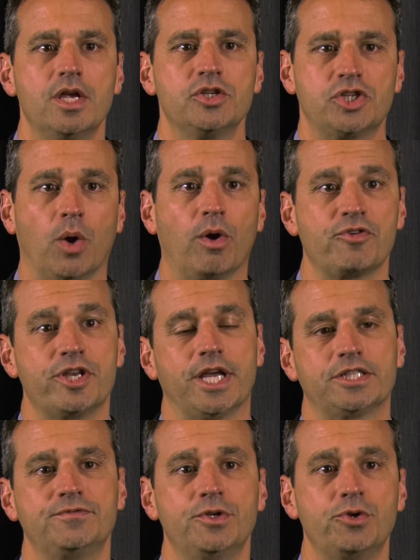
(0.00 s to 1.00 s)
So over the
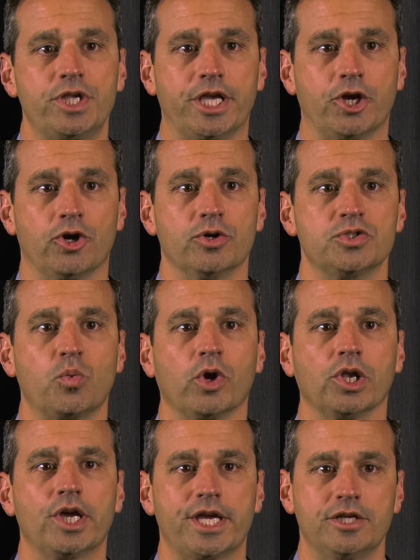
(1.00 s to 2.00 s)
next few years, we're
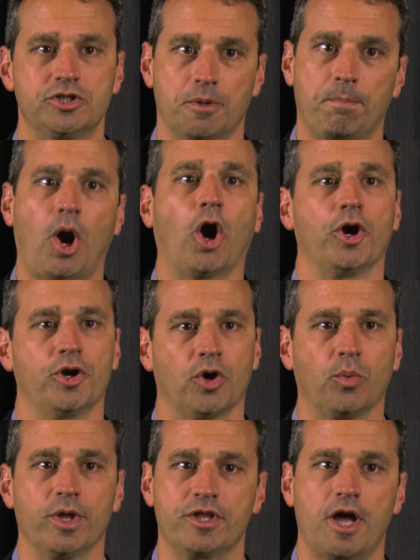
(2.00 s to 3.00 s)
looking to partner
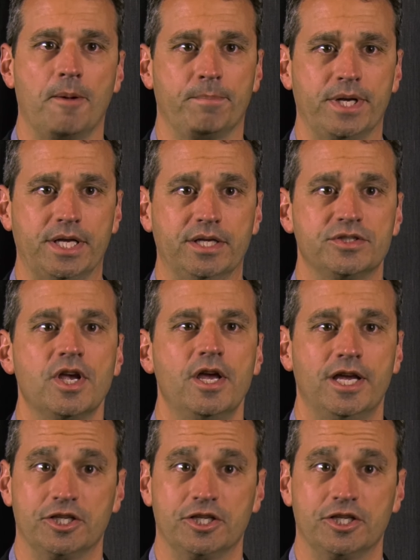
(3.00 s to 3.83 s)
with companies,